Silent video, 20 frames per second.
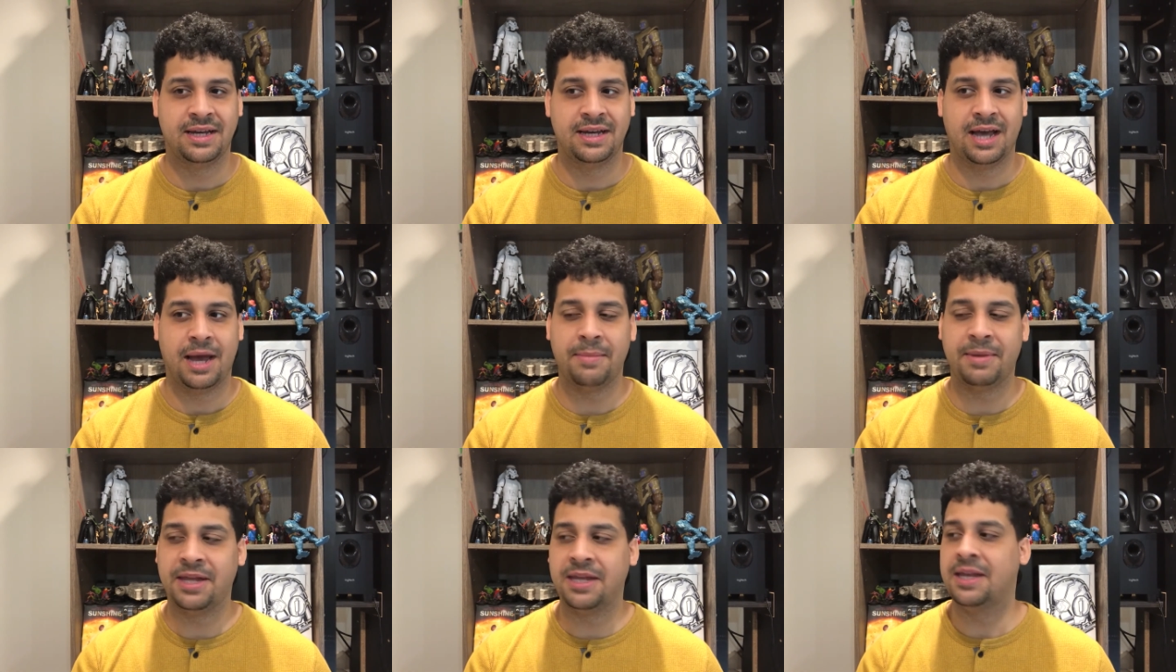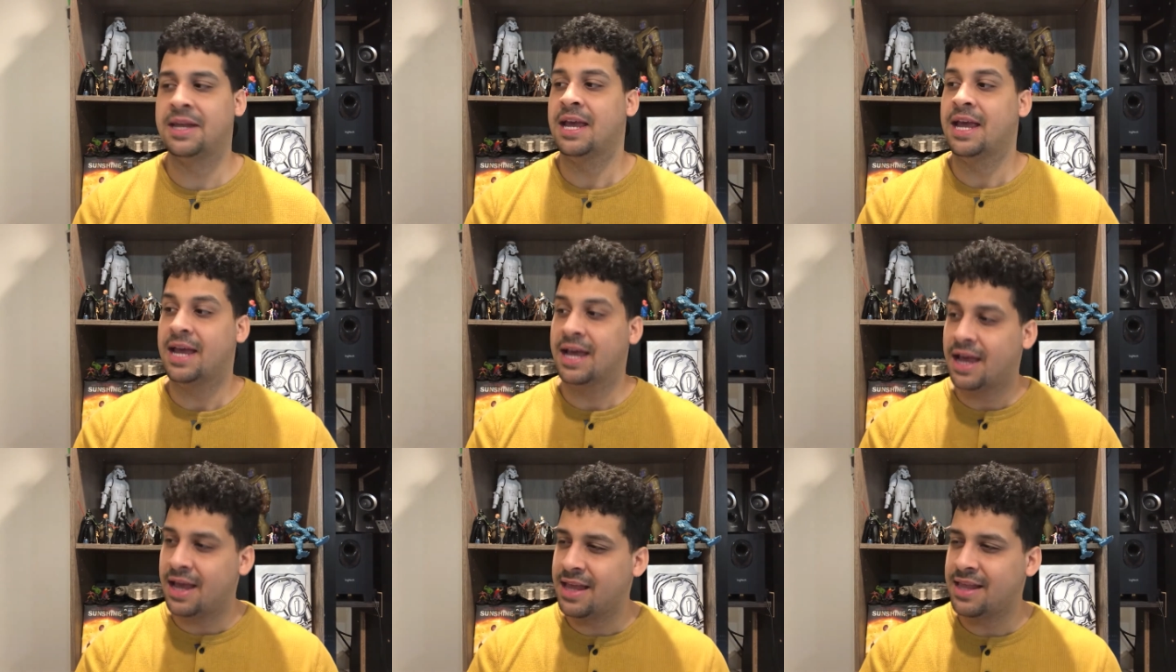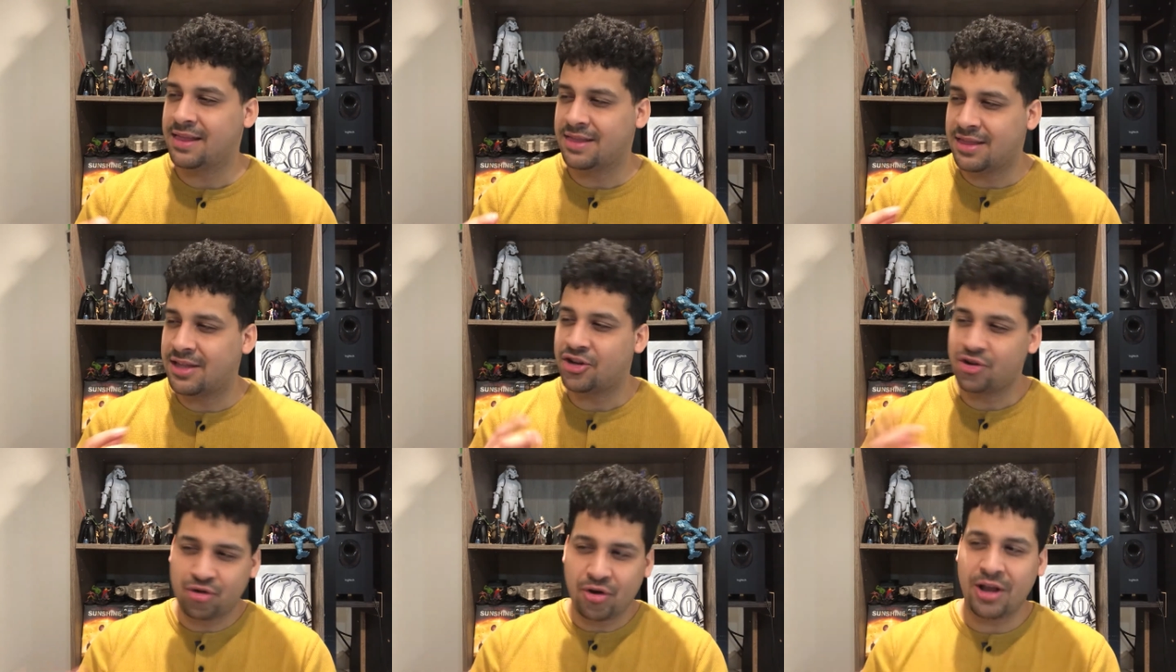I mean,
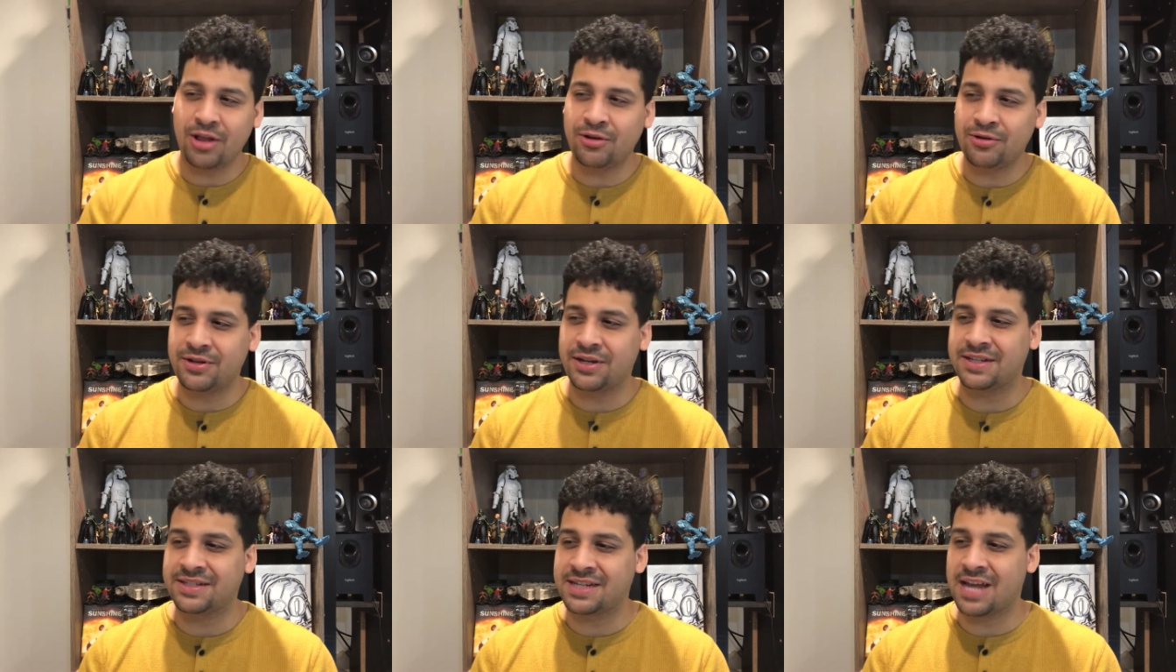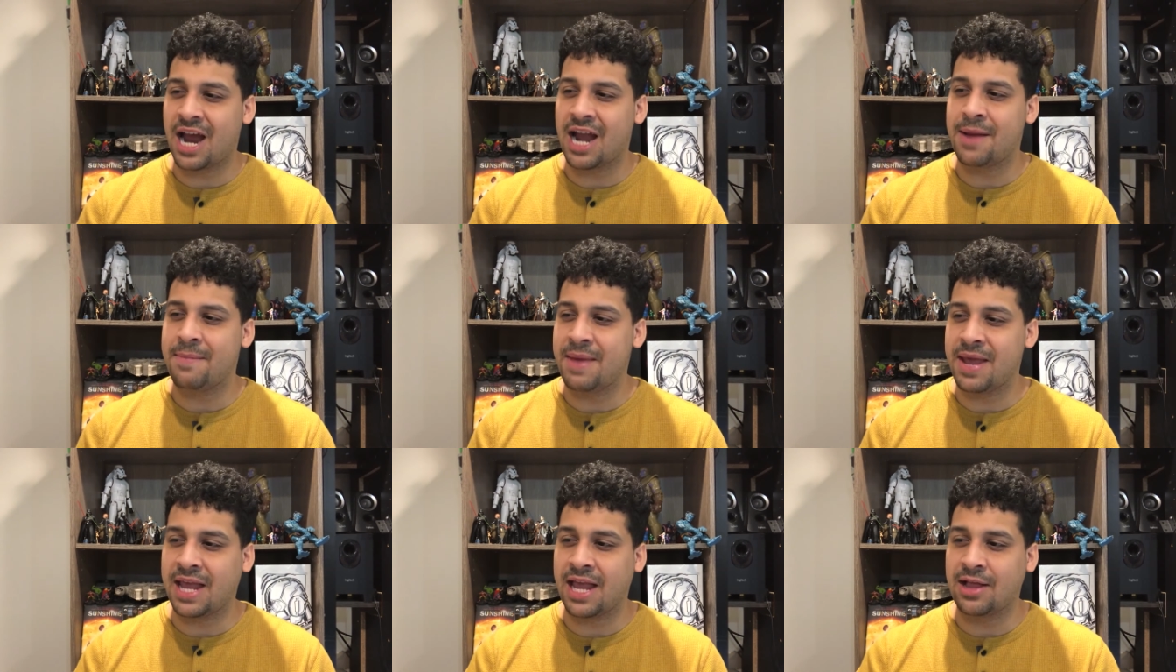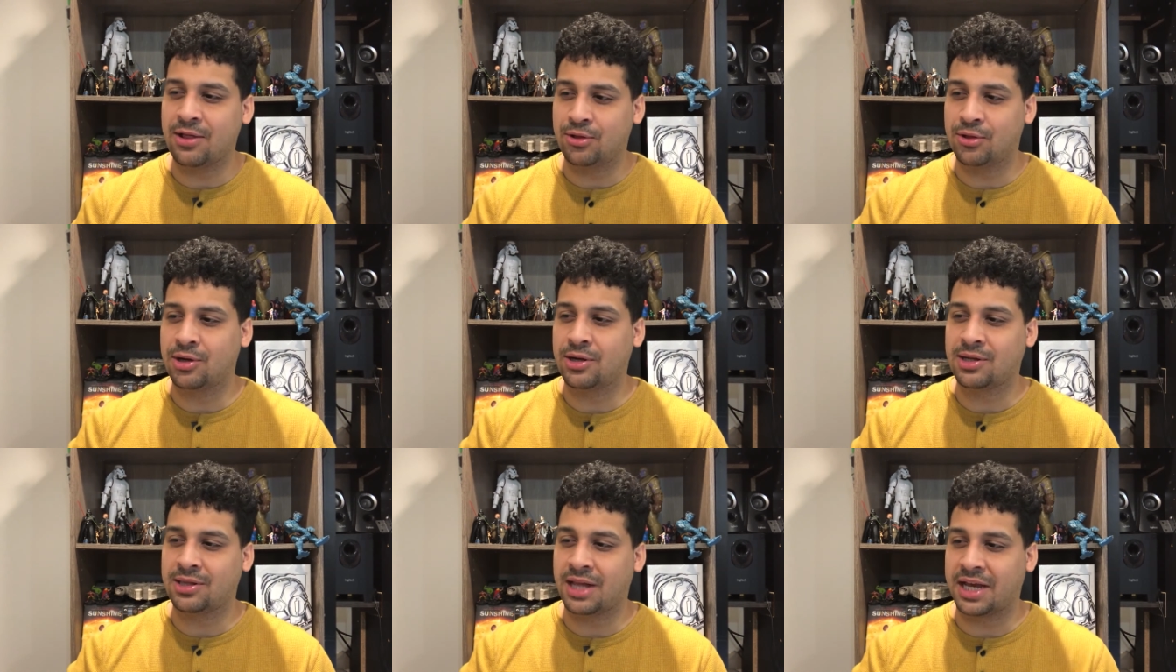the trailer does kind of make it
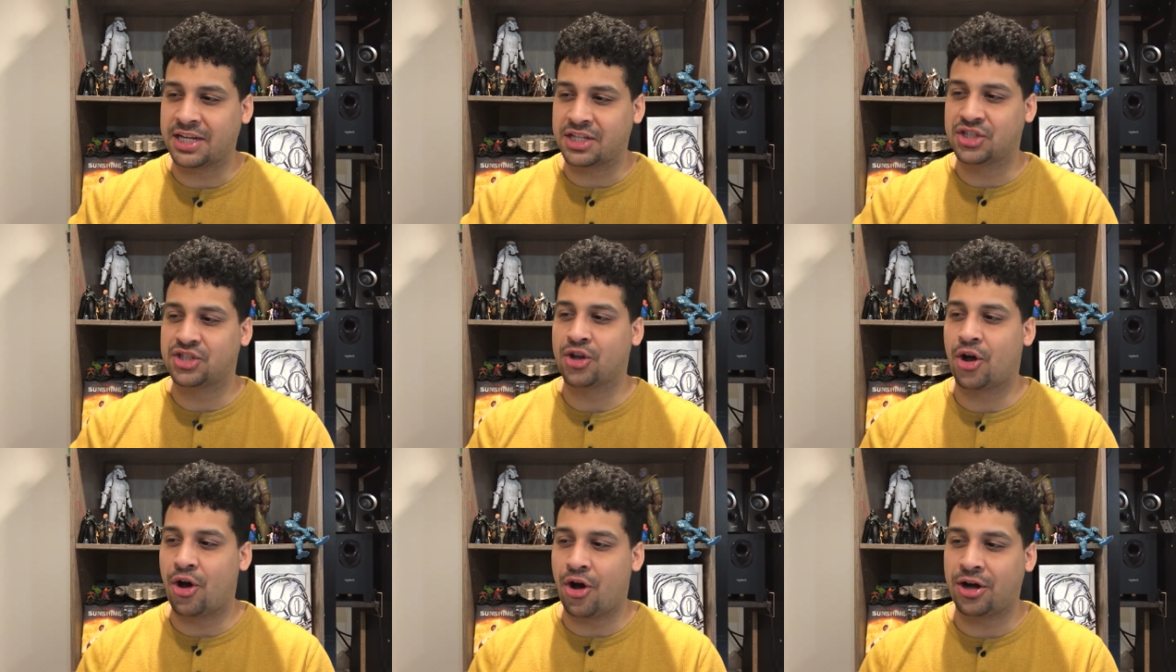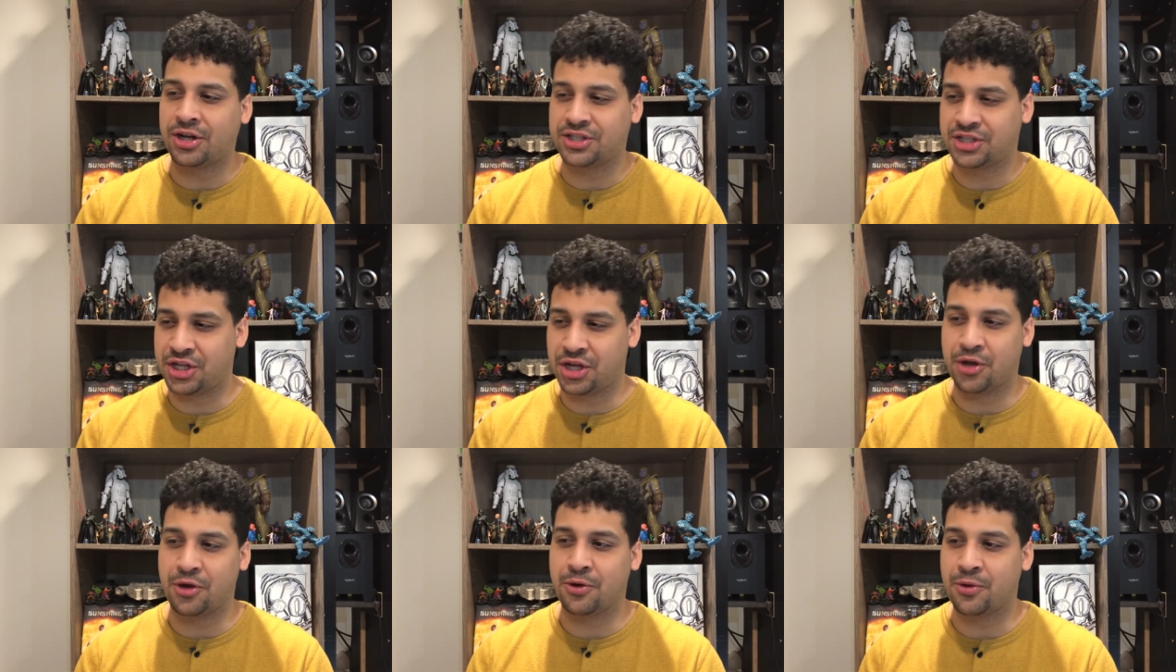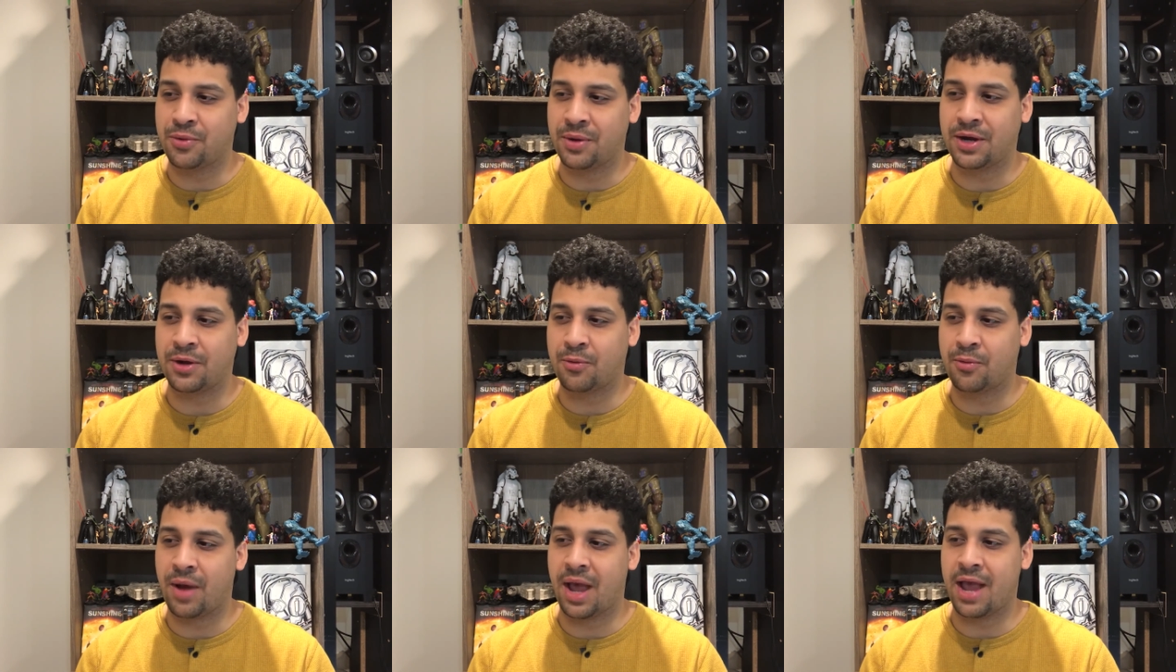look like Saw 2 in
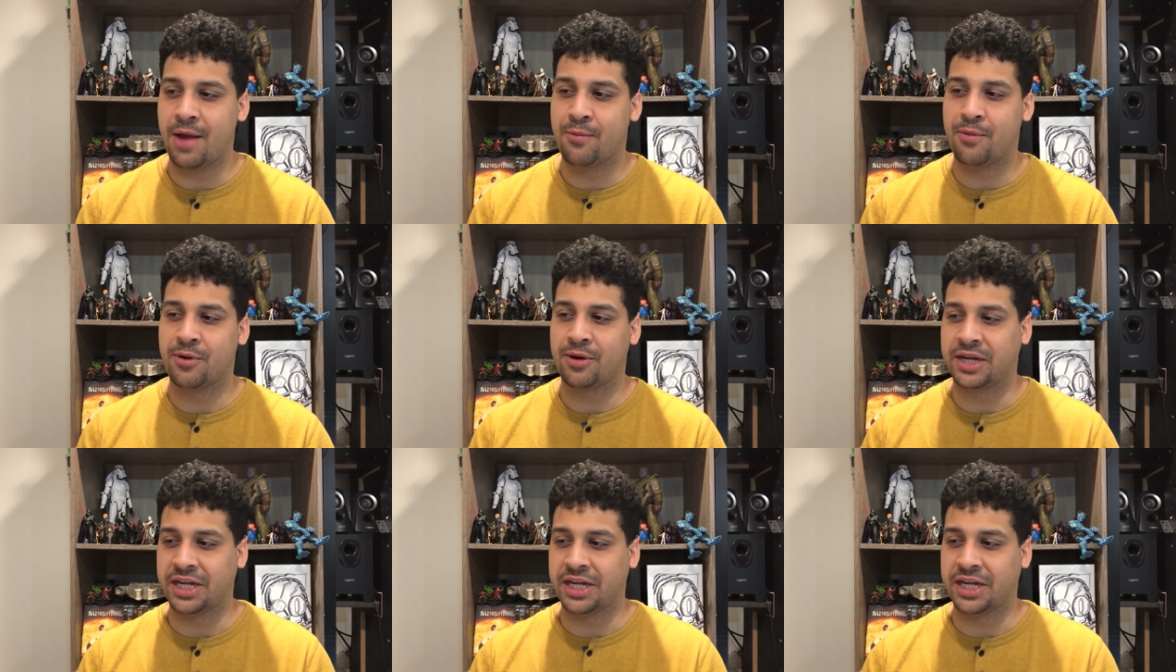a way where